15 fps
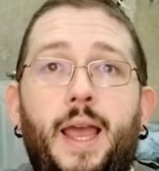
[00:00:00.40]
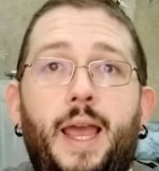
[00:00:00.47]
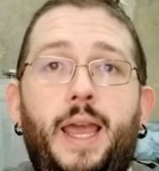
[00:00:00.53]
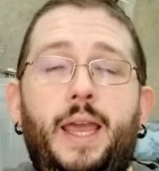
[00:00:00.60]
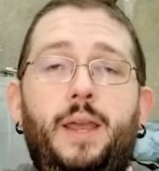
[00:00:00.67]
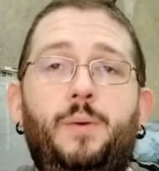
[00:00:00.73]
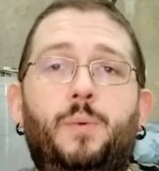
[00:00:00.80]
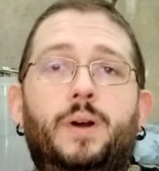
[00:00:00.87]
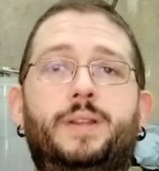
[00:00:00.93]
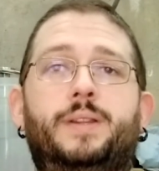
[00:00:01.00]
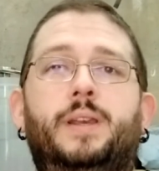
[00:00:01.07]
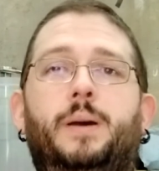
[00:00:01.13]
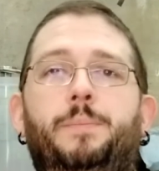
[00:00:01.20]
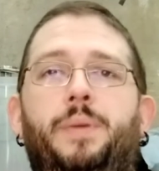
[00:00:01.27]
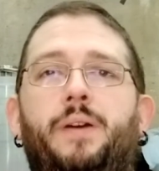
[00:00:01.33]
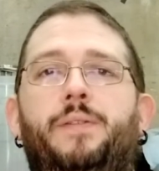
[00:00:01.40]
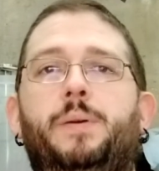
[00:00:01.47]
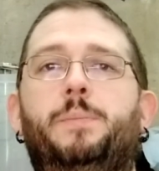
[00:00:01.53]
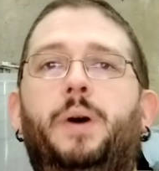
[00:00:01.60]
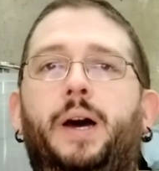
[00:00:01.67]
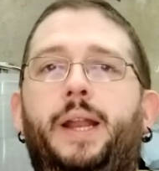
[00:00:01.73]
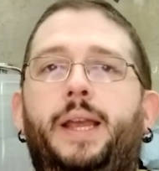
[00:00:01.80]
Hey, what's up
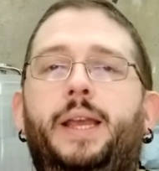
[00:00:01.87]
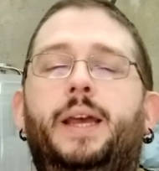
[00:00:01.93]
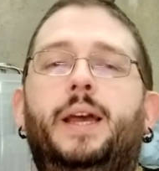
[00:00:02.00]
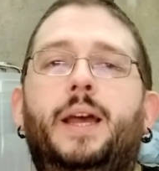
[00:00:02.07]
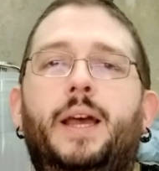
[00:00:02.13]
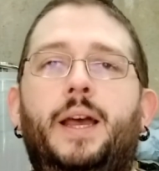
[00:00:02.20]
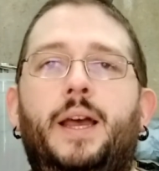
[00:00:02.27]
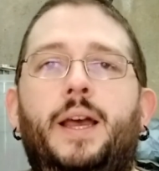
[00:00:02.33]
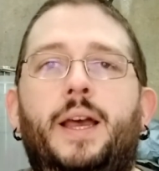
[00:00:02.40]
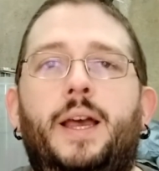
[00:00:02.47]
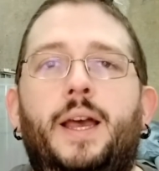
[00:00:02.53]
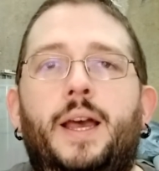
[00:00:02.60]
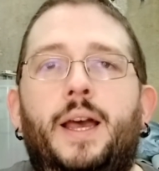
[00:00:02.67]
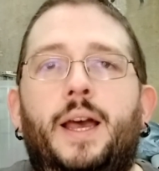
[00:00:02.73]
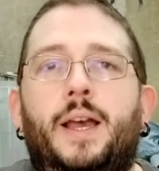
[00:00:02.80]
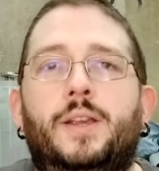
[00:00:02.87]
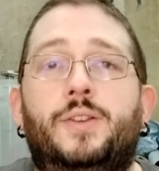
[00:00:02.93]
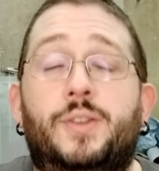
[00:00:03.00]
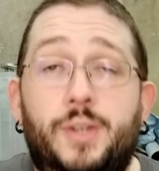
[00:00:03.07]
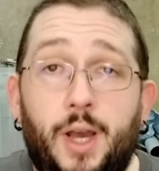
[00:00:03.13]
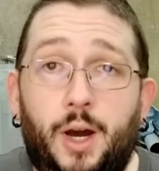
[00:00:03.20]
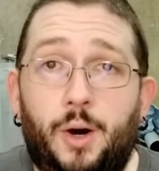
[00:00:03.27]
everybody?
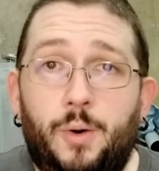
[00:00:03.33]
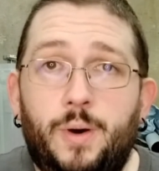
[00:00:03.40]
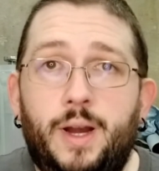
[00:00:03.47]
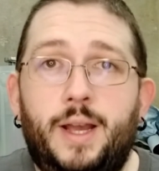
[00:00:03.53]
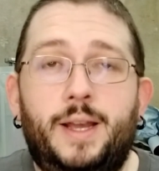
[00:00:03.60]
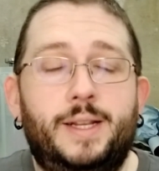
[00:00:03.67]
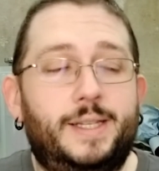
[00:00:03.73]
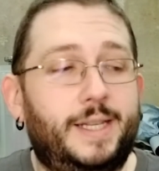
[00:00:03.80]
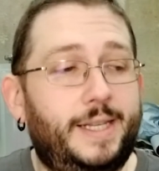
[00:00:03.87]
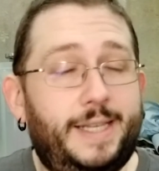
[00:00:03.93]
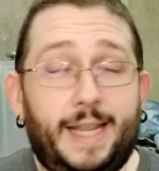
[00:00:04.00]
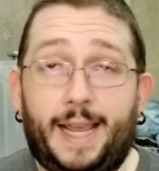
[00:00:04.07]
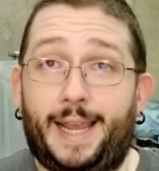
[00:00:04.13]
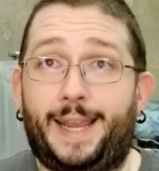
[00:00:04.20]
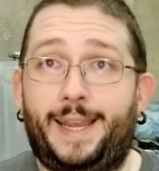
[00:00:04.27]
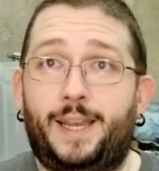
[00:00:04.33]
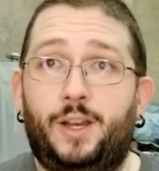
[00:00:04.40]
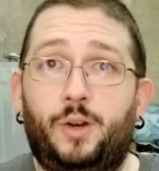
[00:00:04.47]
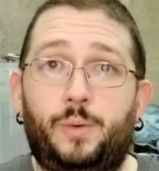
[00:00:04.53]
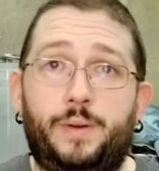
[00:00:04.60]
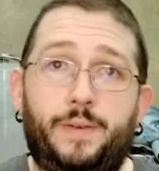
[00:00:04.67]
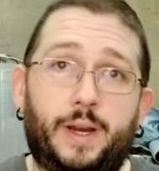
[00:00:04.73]
So, today
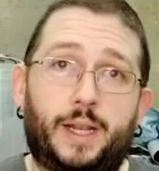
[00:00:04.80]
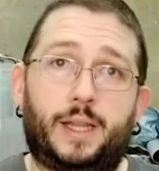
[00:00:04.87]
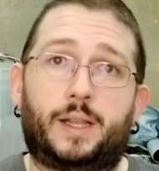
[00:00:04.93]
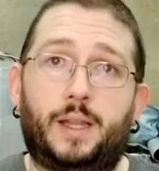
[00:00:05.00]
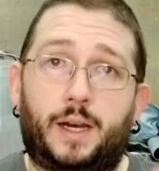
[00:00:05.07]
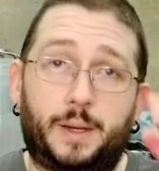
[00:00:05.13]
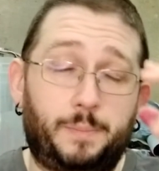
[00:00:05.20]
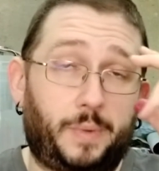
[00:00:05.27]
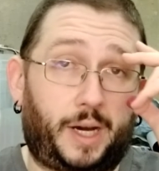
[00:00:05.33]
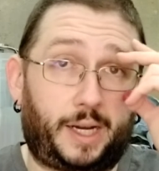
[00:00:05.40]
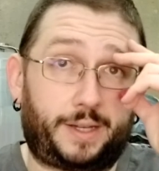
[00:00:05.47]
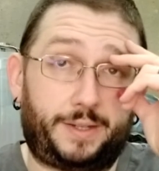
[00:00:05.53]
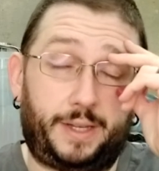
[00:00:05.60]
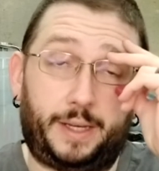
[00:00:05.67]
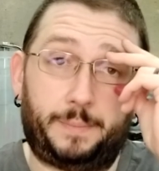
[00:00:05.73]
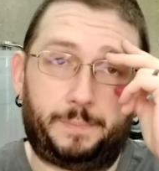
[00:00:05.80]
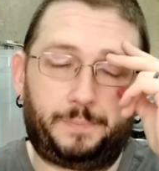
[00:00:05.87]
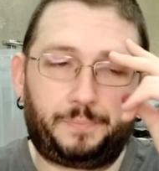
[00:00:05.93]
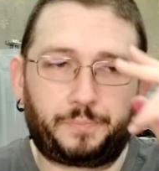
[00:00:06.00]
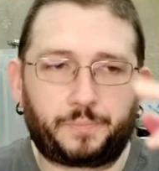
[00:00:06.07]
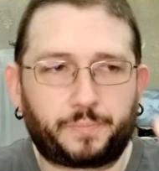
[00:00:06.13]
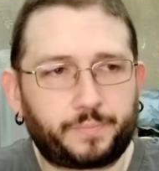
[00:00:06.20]
we've got a little unboxing.
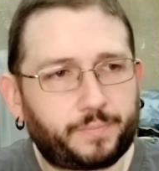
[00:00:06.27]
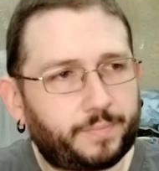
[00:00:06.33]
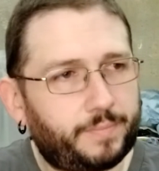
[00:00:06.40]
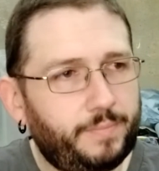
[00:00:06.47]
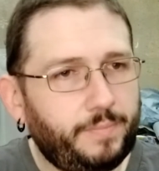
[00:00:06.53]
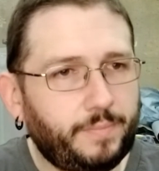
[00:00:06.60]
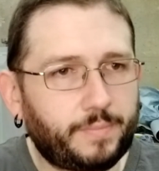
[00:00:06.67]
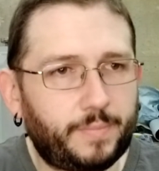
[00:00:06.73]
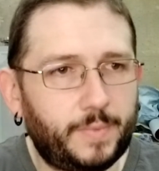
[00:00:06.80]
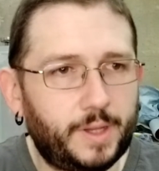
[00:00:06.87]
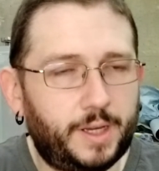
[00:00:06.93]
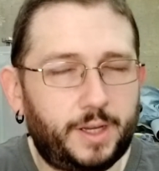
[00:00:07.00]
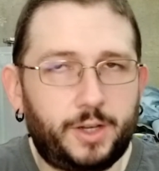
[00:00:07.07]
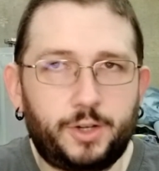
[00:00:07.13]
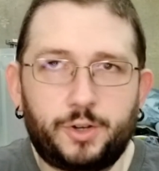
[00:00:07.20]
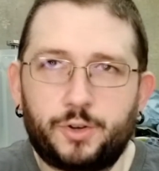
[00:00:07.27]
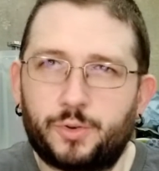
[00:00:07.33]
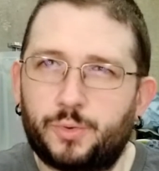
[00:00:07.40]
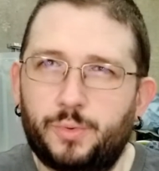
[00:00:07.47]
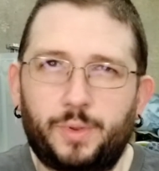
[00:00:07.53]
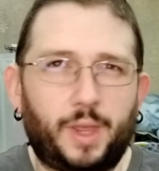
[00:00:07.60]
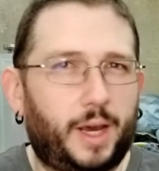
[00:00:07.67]

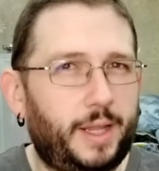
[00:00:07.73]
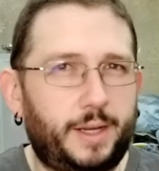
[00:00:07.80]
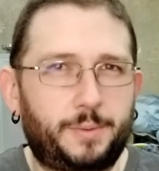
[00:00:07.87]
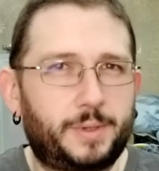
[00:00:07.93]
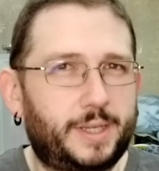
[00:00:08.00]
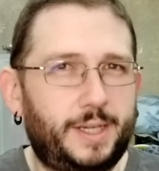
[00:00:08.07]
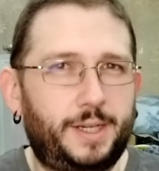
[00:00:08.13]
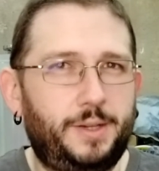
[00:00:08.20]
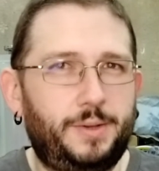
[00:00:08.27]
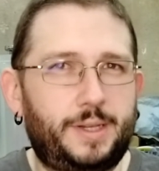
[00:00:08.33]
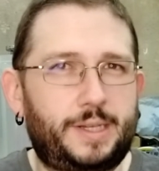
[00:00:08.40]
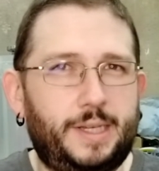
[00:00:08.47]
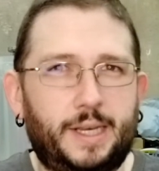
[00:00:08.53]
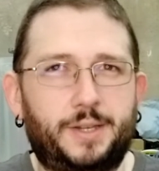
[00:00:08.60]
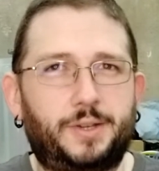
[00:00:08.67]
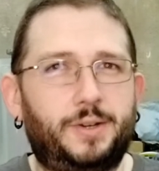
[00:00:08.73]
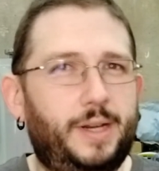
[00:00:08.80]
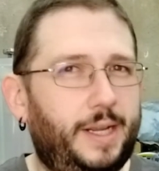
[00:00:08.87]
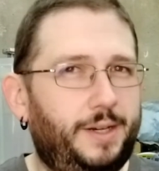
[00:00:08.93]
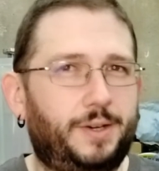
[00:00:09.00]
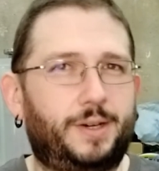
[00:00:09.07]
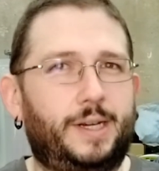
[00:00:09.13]
Thought I was going to do this
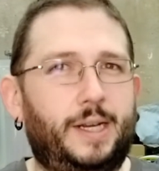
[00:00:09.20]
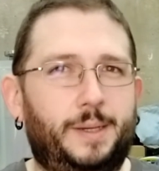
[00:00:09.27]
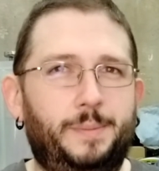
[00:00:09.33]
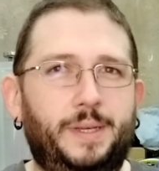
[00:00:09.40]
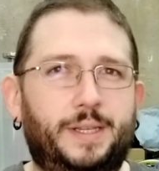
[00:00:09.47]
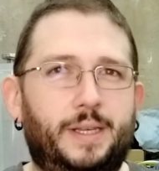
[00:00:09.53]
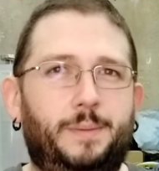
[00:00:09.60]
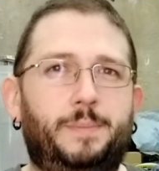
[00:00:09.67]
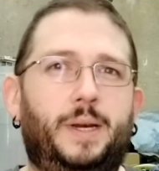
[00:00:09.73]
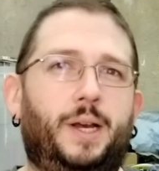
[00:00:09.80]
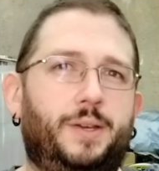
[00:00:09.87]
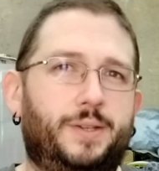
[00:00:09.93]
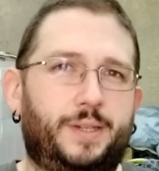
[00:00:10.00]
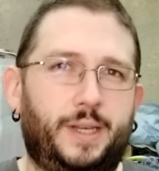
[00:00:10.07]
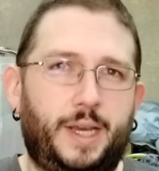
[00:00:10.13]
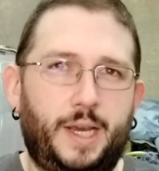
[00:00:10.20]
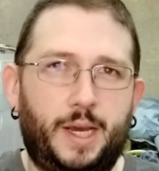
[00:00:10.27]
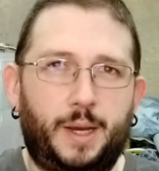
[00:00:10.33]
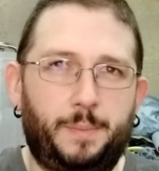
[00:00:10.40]
yesterday, turned out to be something else.